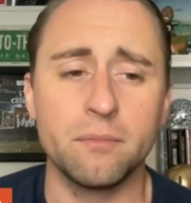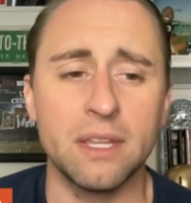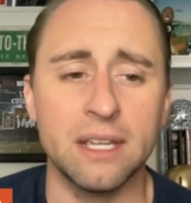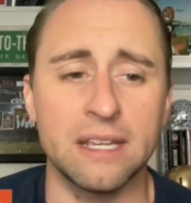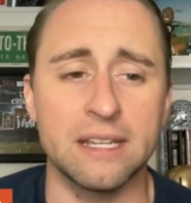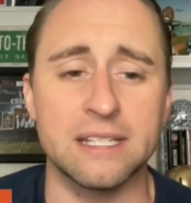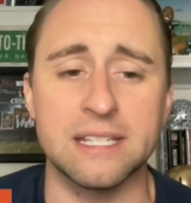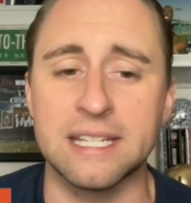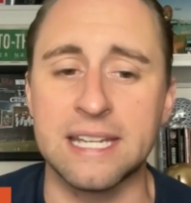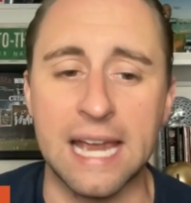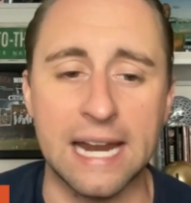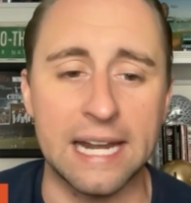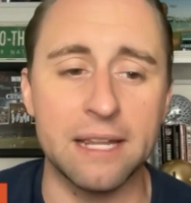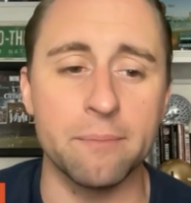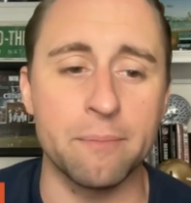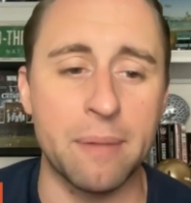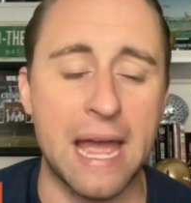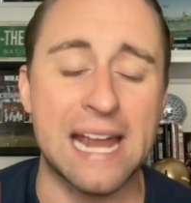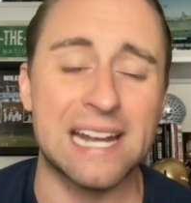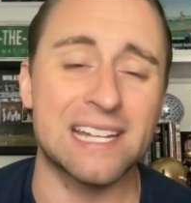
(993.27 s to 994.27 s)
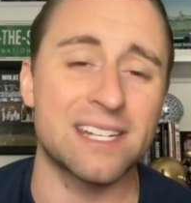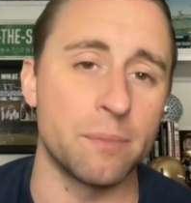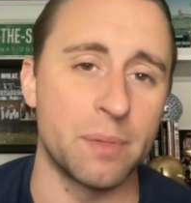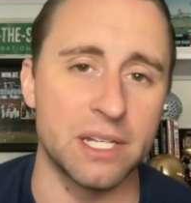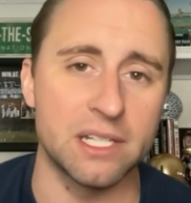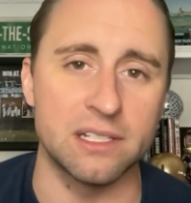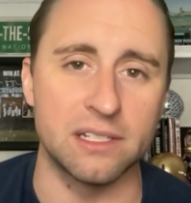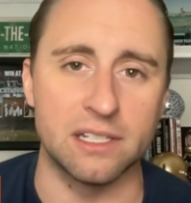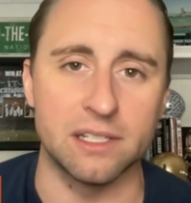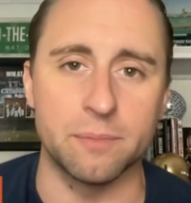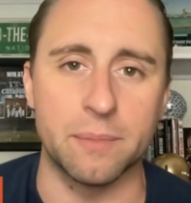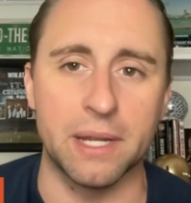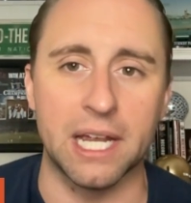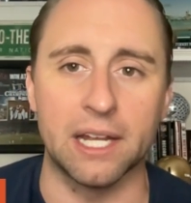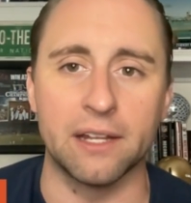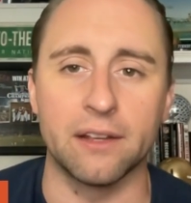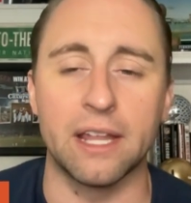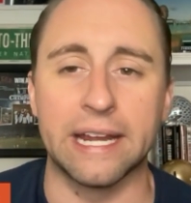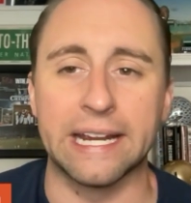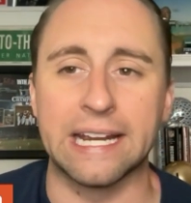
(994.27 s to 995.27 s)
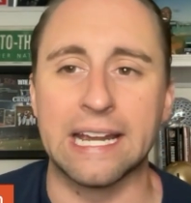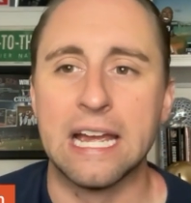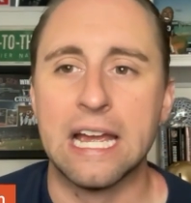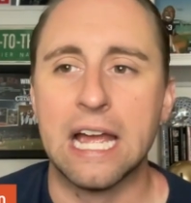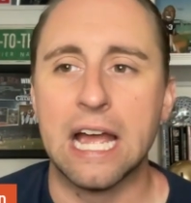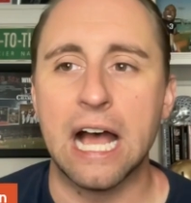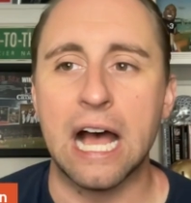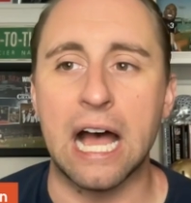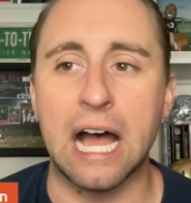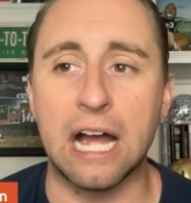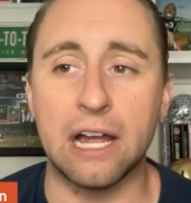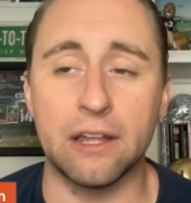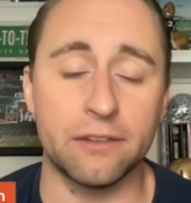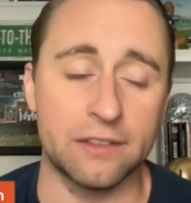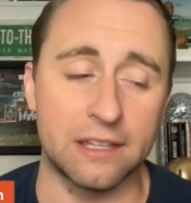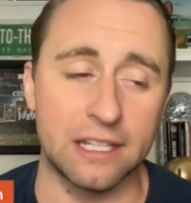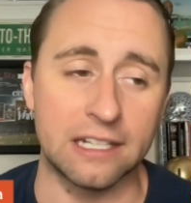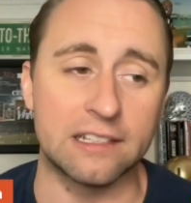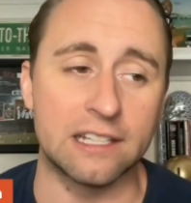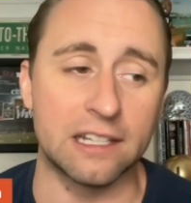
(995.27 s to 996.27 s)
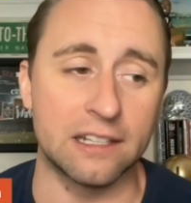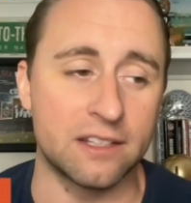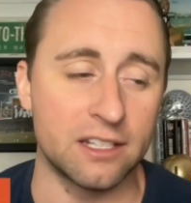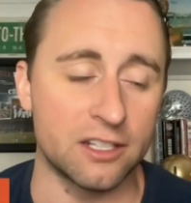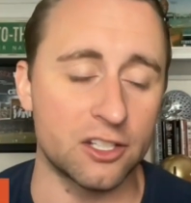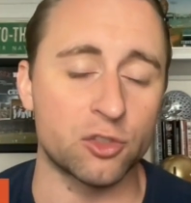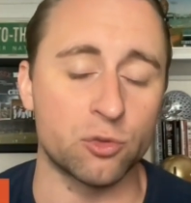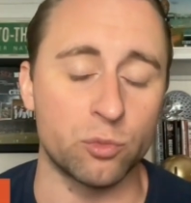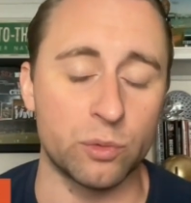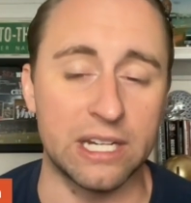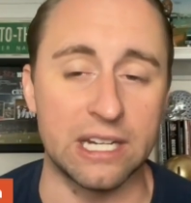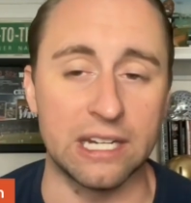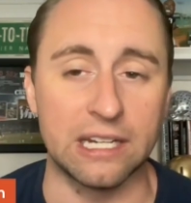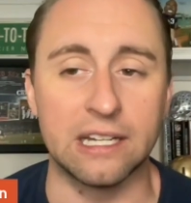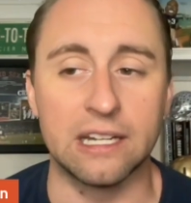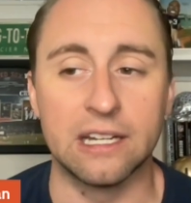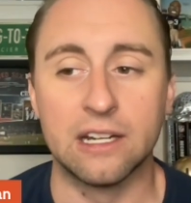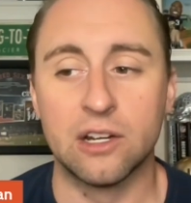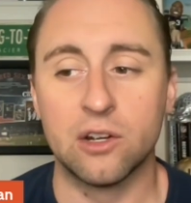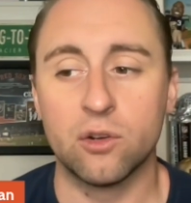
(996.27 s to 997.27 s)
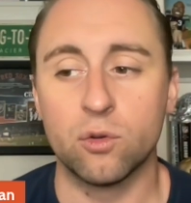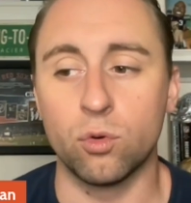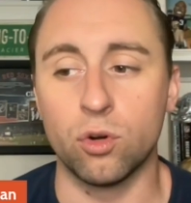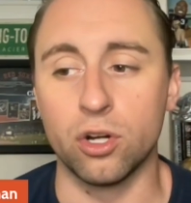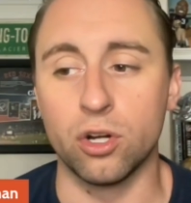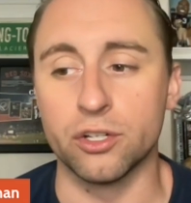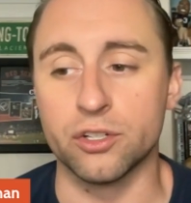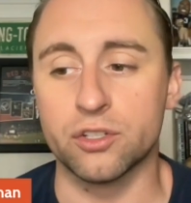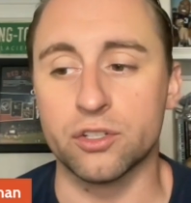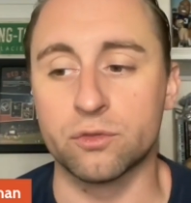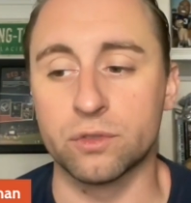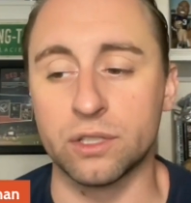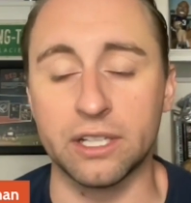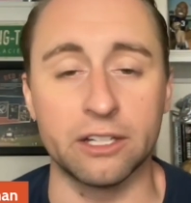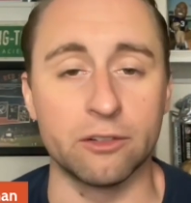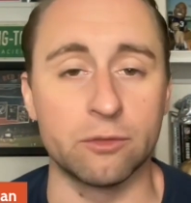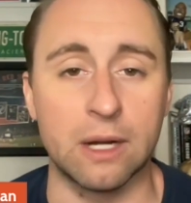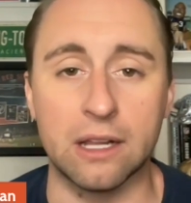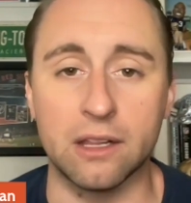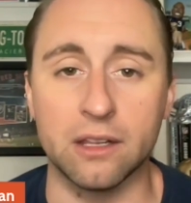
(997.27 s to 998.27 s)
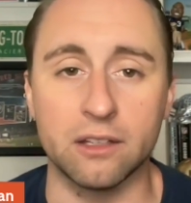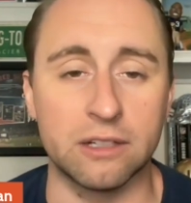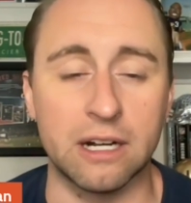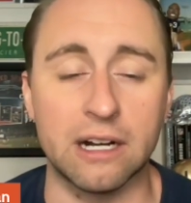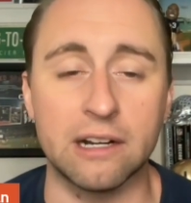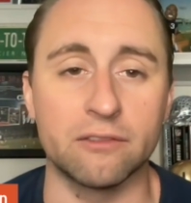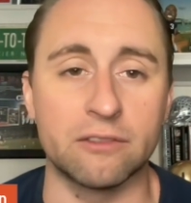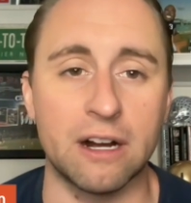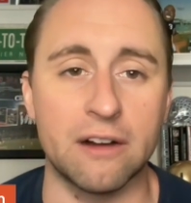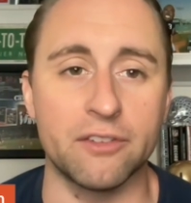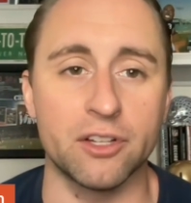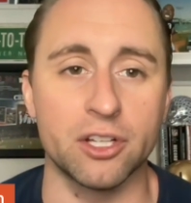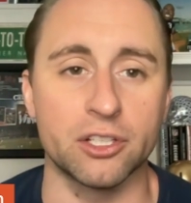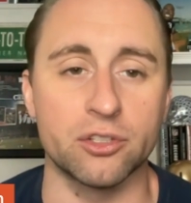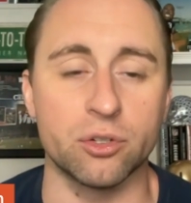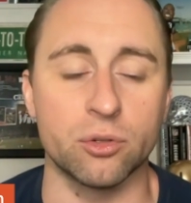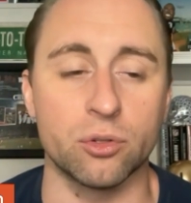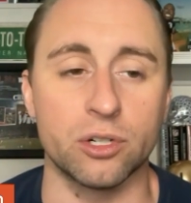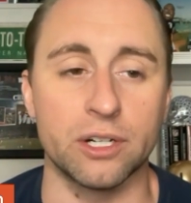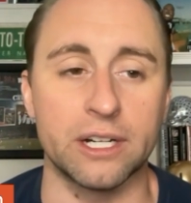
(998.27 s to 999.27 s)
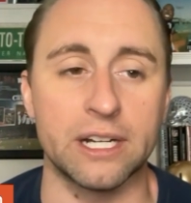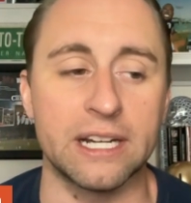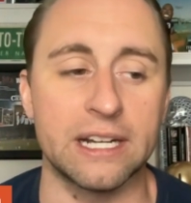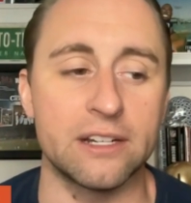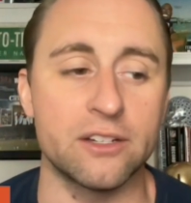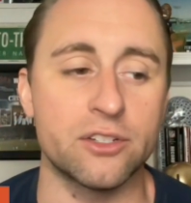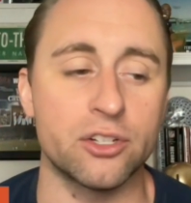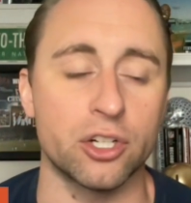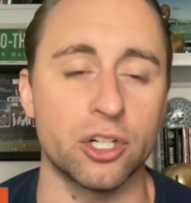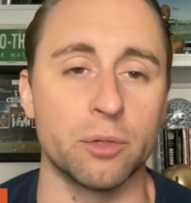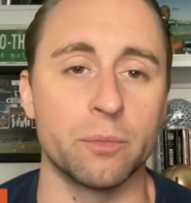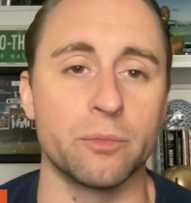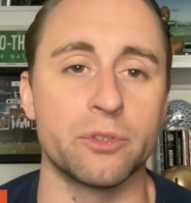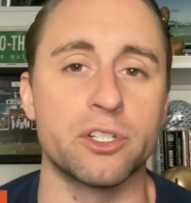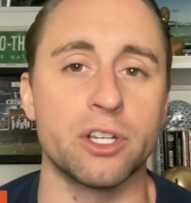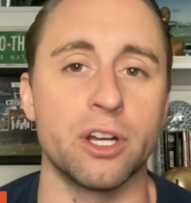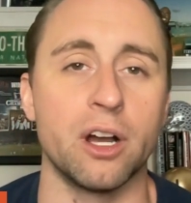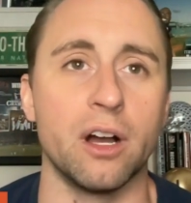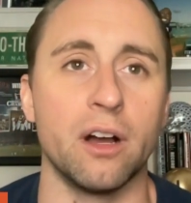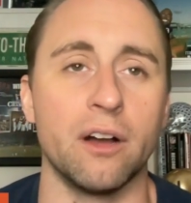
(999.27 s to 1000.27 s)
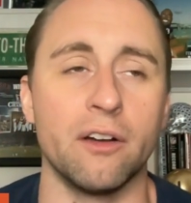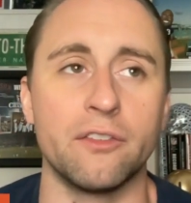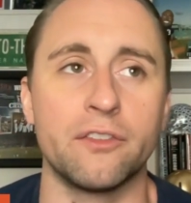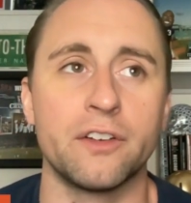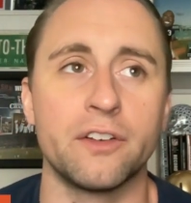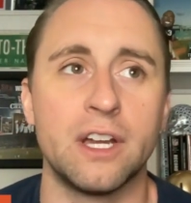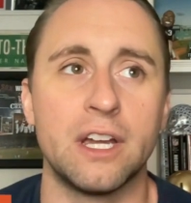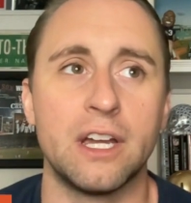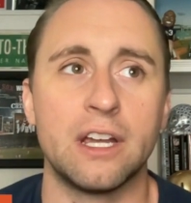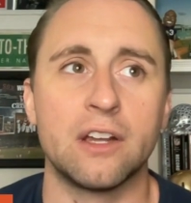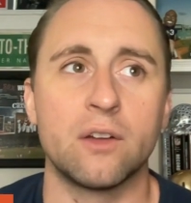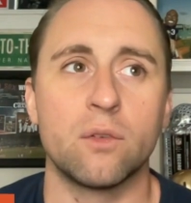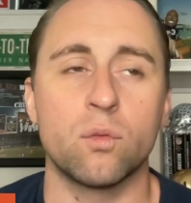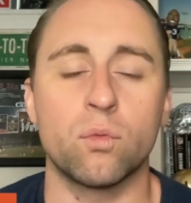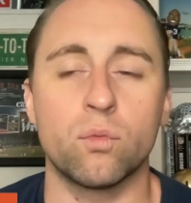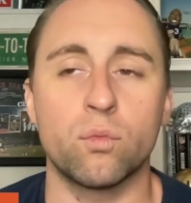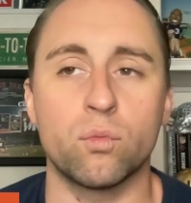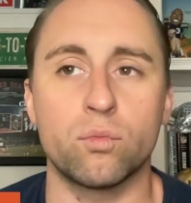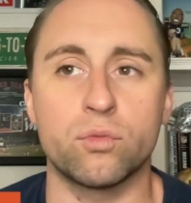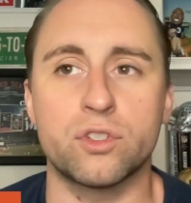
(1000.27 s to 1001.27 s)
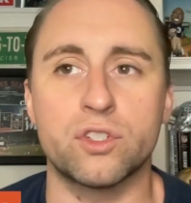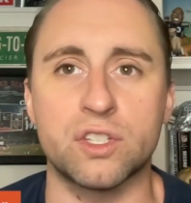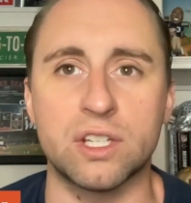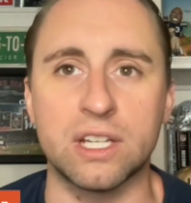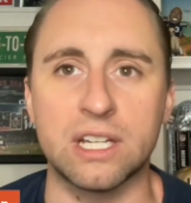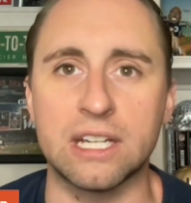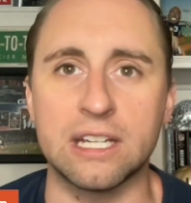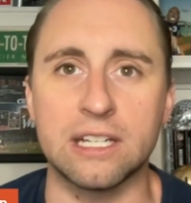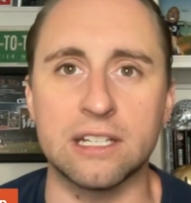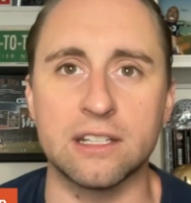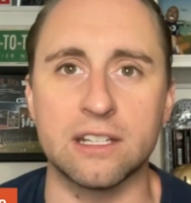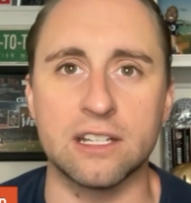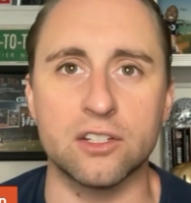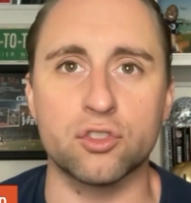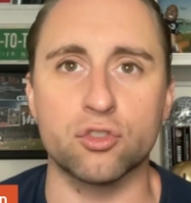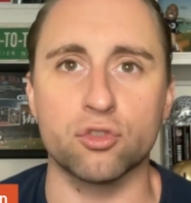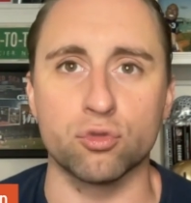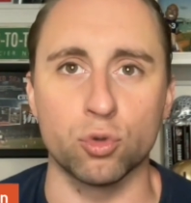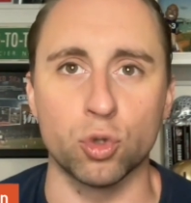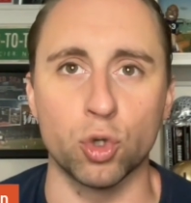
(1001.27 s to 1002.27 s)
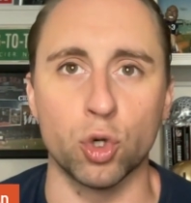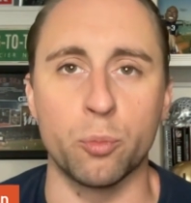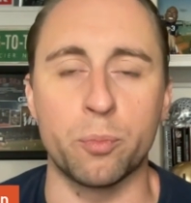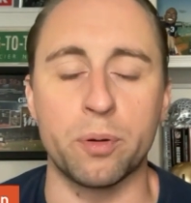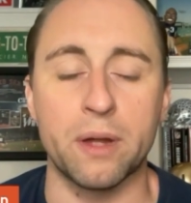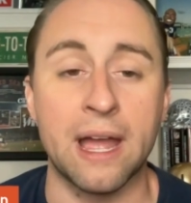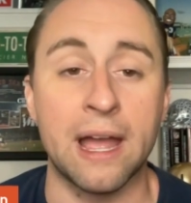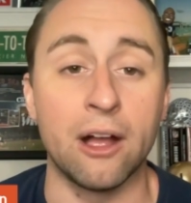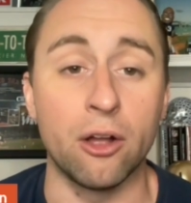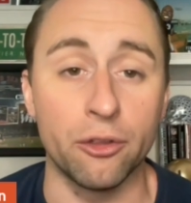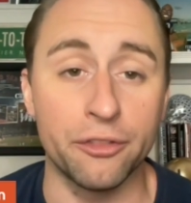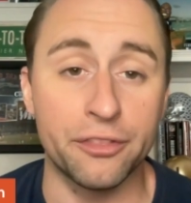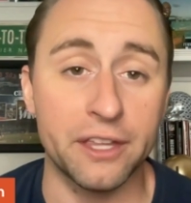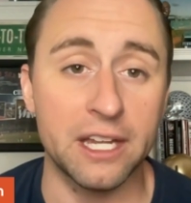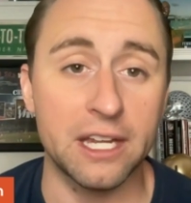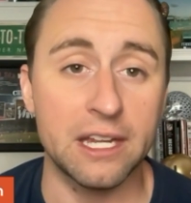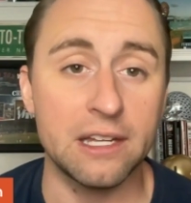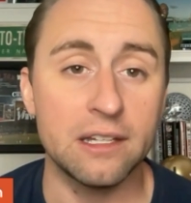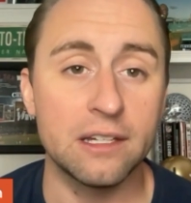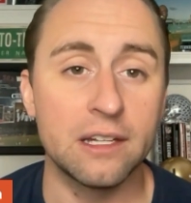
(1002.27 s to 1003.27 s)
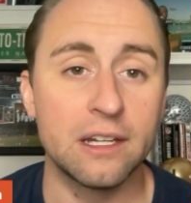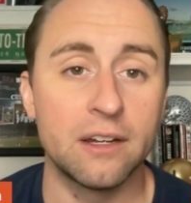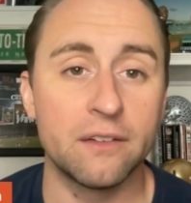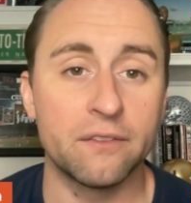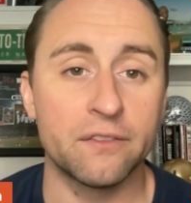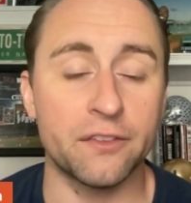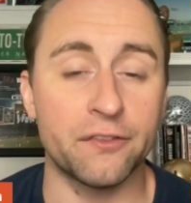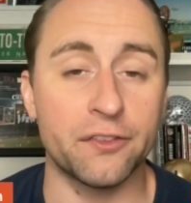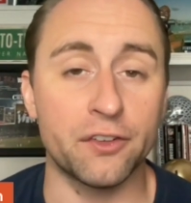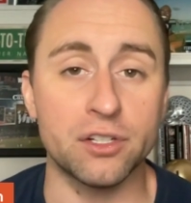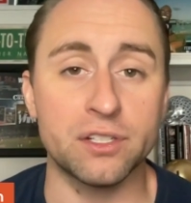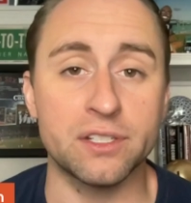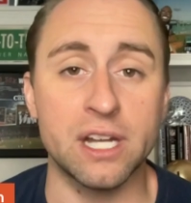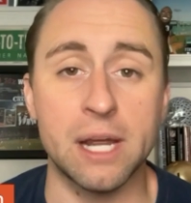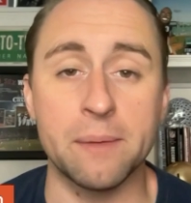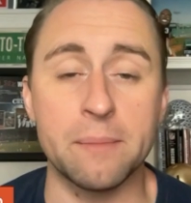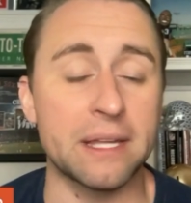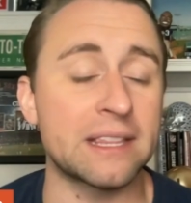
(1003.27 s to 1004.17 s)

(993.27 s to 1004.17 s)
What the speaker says: is getting back to business, man. Like, I think that this week was really revelatory in terms of seeing this group healthy for the first time.